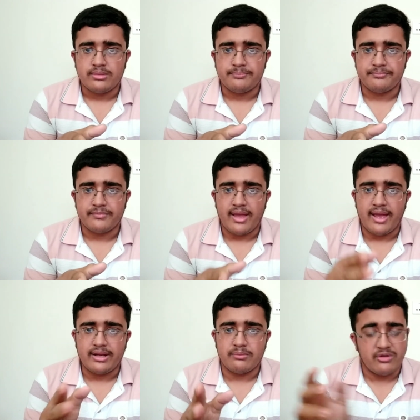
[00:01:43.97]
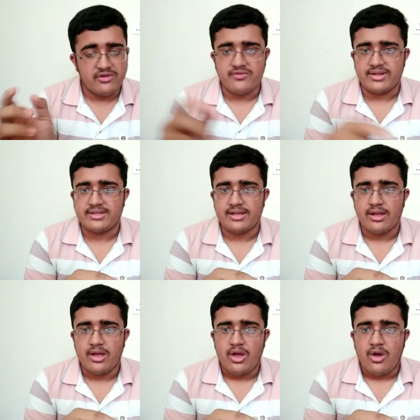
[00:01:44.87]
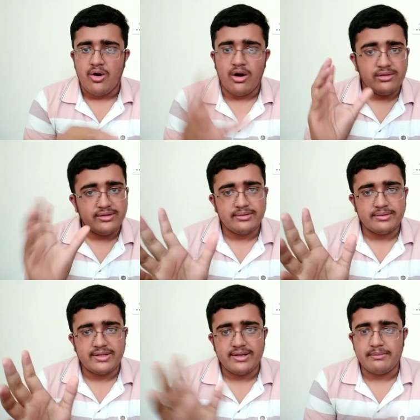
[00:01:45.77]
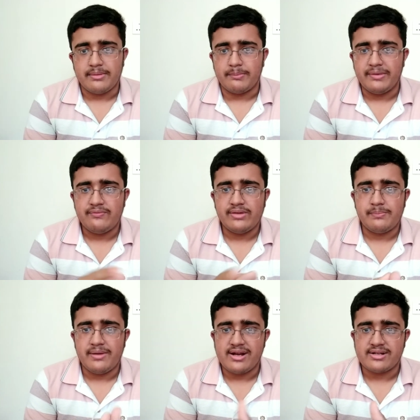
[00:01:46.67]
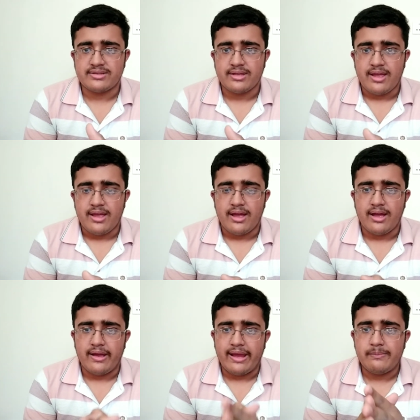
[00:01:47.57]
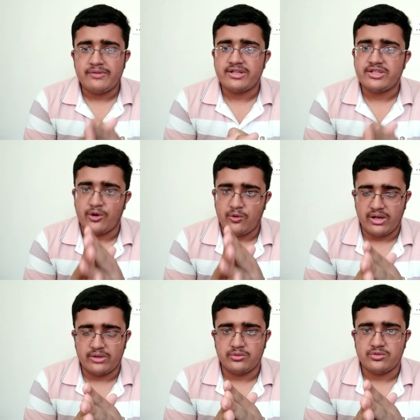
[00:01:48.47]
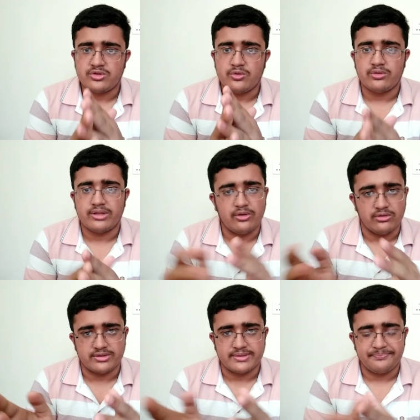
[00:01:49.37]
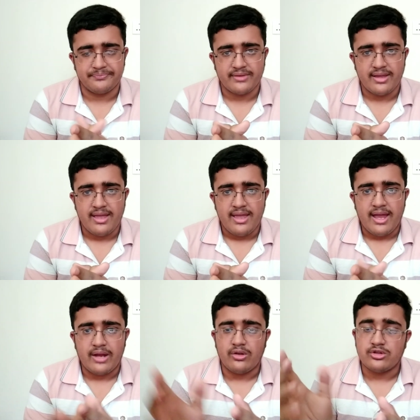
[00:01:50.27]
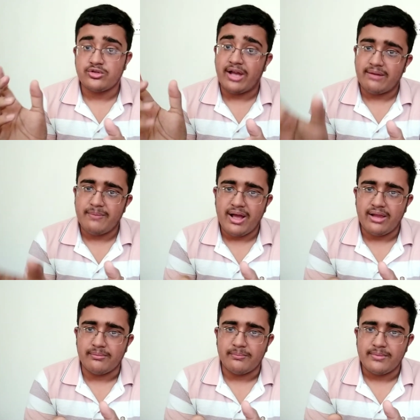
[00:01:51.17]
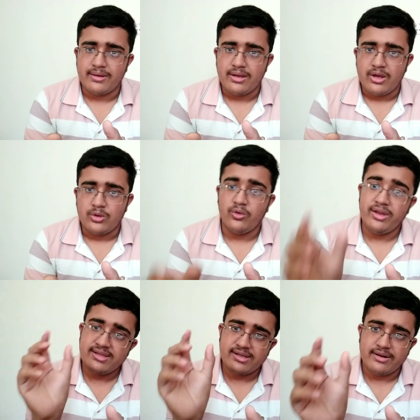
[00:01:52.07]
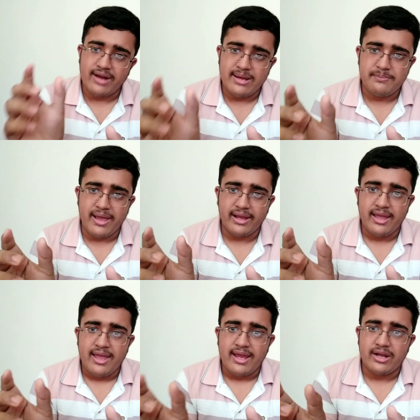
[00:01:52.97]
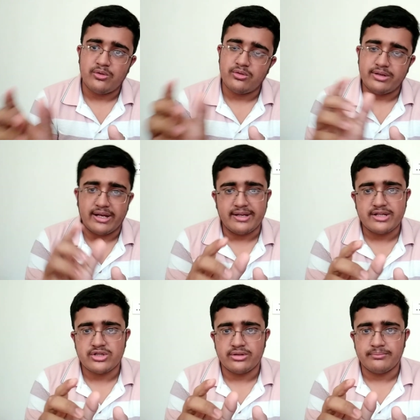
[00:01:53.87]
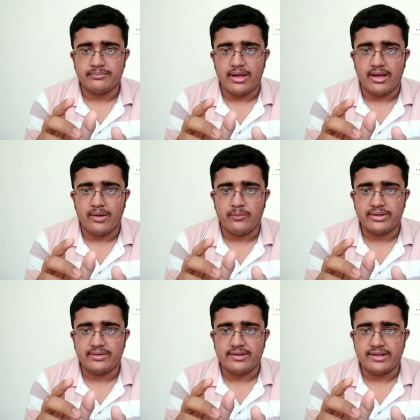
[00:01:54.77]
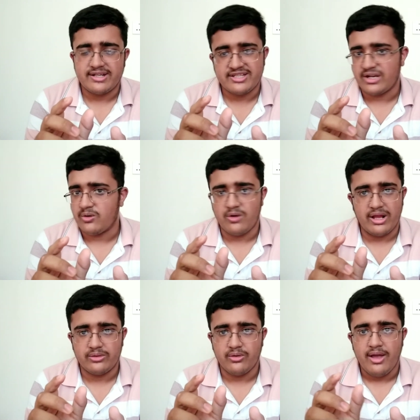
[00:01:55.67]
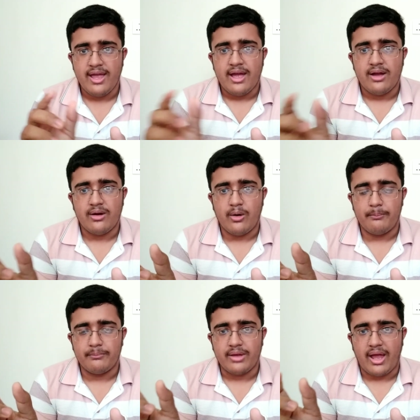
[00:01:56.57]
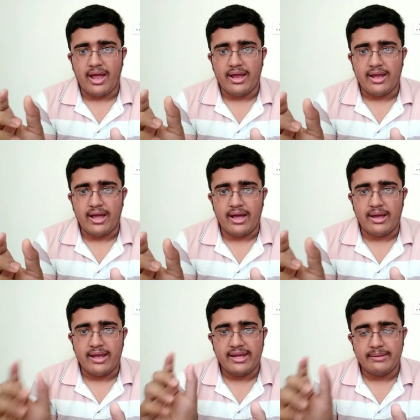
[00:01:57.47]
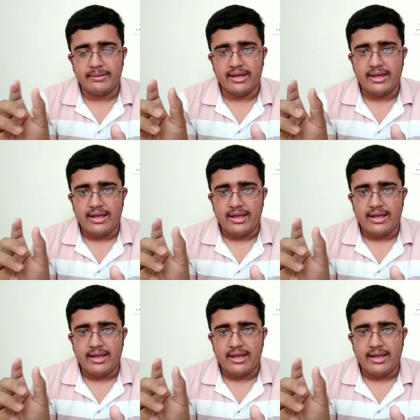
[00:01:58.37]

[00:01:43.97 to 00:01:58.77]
um, mm, and Modric. All the three midfield players uh, helped Cristiano Ronaldo to score the goals. And also Carvajal though he's a right back had a good connection uh, with Cristiano Ronaldo um, uh, he